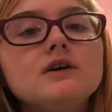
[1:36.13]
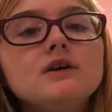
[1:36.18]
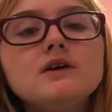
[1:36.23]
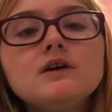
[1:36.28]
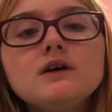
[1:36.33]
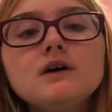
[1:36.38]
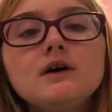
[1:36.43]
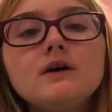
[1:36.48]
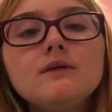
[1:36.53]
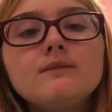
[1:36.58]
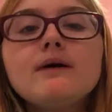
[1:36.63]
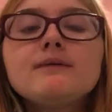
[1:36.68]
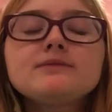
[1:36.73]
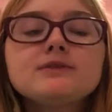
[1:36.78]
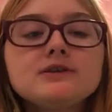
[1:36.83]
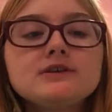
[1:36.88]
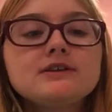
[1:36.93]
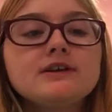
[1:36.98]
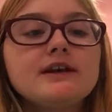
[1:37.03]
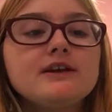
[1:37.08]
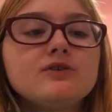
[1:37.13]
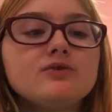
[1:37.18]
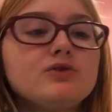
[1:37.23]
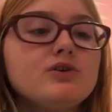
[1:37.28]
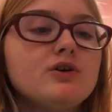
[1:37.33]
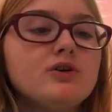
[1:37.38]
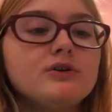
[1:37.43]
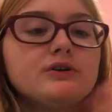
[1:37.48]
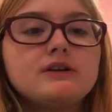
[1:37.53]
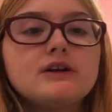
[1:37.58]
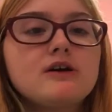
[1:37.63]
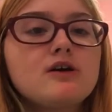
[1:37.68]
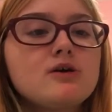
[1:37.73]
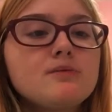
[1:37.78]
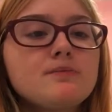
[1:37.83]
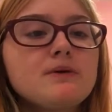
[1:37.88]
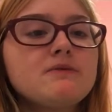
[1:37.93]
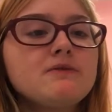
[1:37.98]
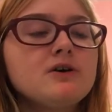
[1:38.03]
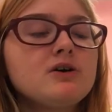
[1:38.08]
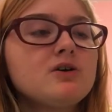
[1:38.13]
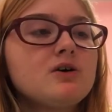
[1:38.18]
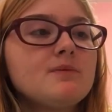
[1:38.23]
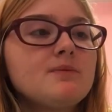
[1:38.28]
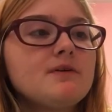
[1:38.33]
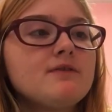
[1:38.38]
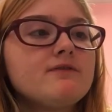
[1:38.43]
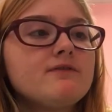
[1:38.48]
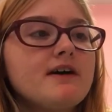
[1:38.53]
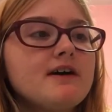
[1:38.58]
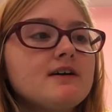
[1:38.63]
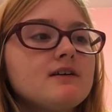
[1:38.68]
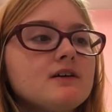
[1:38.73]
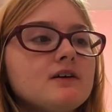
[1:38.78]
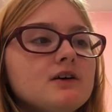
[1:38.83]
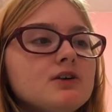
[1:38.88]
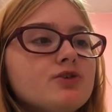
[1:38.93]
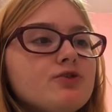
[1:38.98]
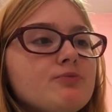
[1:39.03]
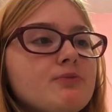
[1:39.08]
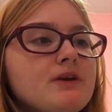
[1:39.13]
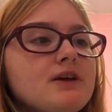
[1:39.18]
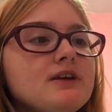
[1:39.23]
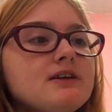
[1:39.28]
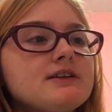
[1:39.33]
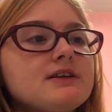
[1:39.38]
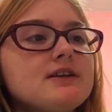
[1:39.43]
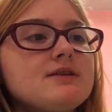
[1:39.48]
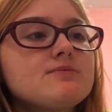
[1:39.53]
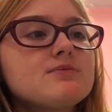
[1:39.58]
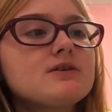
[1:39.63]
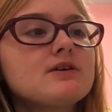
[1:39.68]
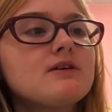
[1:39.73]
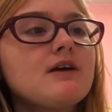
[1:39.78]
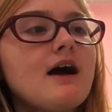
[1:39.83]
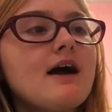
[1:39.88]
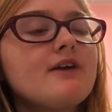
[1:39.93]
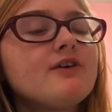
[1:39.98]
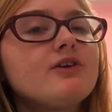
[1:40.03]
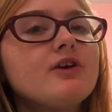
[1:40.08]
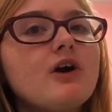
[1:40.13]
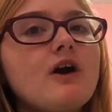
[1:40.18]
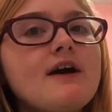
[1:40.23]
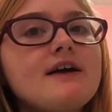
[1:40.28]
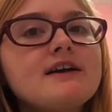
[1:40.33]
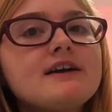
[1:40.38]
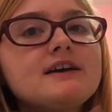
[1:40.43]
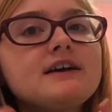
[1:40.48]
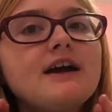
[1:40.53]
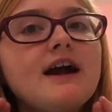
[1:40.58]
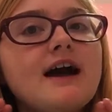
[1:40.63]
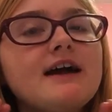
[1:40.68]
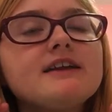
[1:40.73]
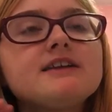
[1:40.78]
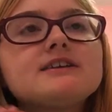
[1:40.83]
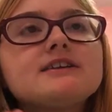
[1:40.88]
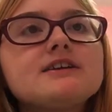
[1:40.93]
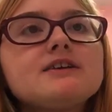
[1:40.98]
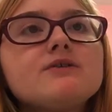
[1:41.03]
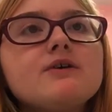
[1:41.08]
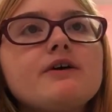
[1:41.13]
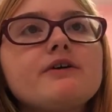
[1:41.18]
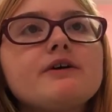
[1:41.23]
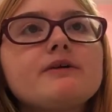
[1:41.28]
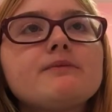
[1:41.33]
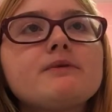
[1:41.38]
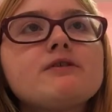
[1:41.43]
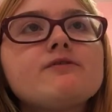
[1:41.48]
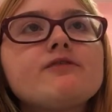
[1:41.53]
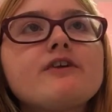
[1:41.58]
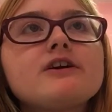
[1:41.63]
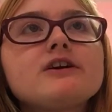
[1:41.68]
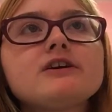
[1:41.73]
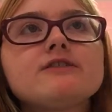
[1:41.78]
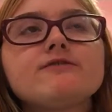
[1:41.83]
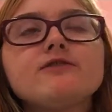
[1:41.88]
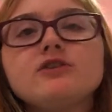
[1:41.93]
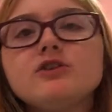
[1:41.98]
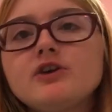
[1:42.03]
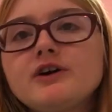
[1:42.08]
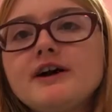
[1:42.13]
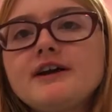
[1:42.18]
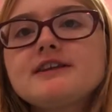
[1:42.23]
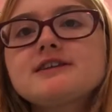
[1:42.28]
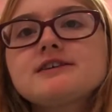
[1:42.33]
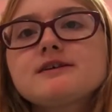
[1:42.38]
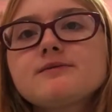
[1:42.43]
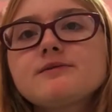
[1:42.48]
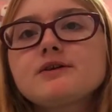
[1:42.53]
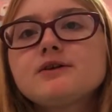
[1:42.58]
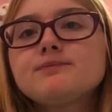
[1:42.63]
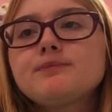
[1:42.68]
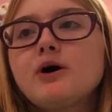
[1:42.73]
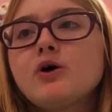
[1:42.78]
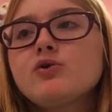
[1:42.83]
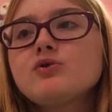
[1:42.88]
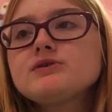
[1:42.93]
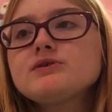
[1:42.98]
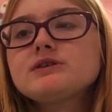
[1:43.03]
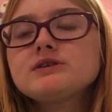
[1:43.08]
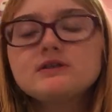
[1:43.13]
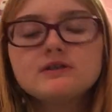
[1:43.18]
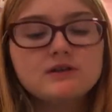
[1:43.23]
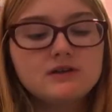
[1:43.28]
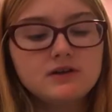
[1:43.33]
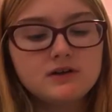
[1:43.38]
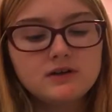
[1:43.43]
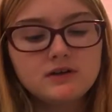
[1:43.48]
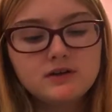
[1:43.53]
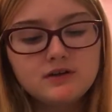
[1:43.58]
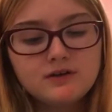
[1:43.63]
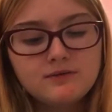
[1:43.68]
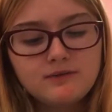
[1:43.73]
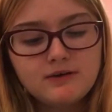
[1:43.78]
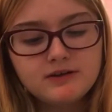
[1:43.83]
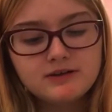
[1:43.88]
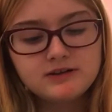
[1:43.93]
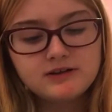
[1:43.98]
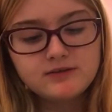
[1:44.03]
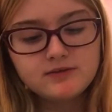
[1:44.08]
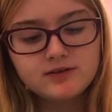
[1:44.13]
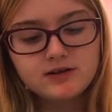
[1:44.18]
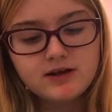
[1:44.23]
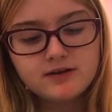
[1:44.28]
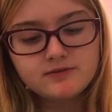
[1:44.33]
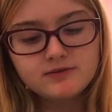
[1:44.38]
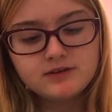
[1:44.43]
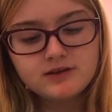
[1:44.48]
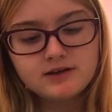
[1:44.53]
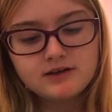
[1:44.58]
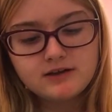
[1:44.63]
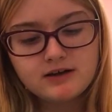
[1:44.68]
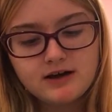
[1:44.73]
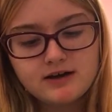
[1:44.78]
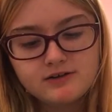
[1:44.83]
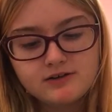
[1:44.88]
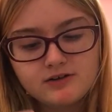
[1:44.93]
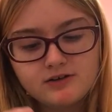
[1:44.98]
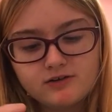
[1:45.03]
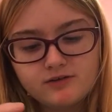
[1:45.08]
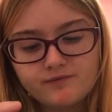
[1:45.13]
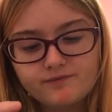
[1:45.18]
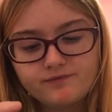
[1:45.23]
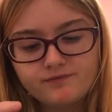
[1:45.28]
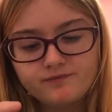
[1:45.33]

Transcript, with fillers: But I'm just saying, who knows? It could be real, could be fake. To me, it seems, I don't know, I can kind of see where it could be fake if you look at some of the posts. But at the same time, it's like, I don't know.